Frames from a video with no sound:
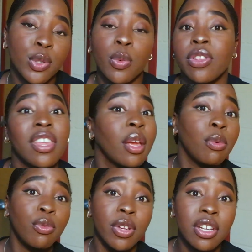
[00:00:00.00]
or they
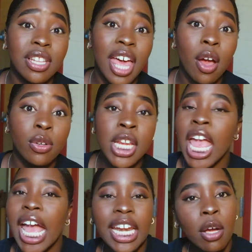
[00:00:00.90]
would read aloud,
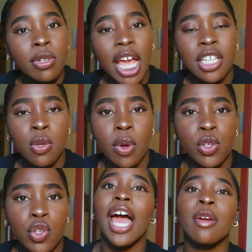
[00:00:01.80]
and I would ask questions.